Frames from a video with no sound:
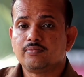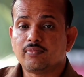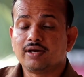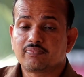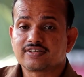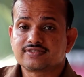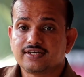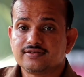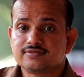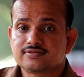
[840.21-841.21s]
my
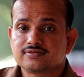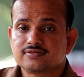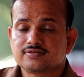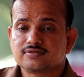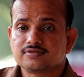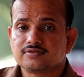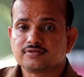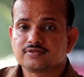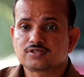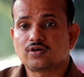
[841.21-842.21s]
presence.
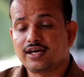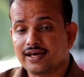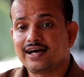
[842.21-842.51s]
So I